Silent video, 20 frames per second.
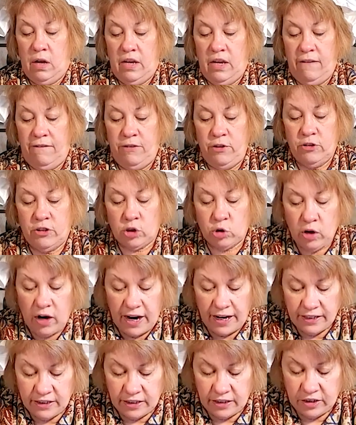If you
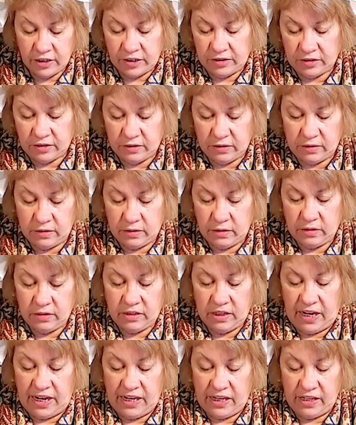try to just
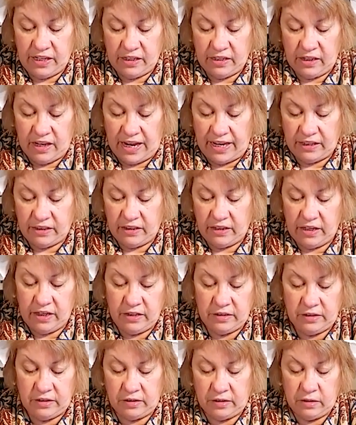take it like
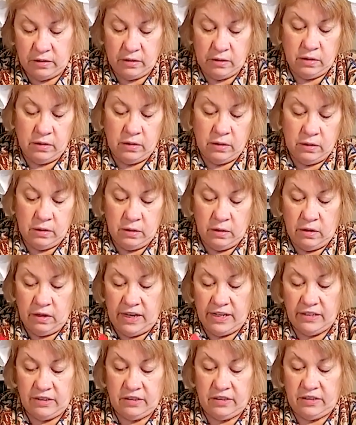this
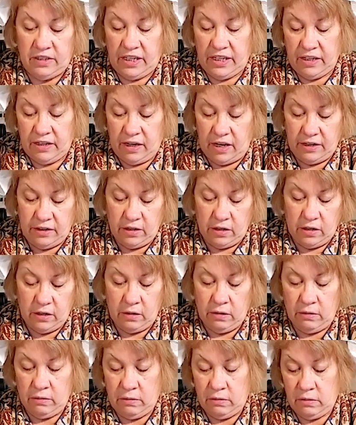and stick it
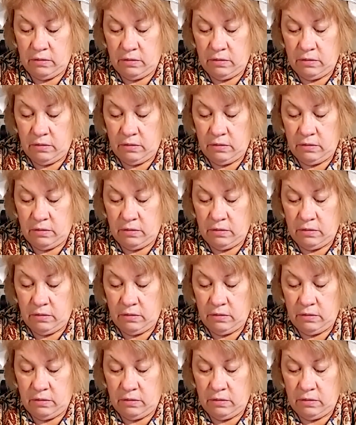under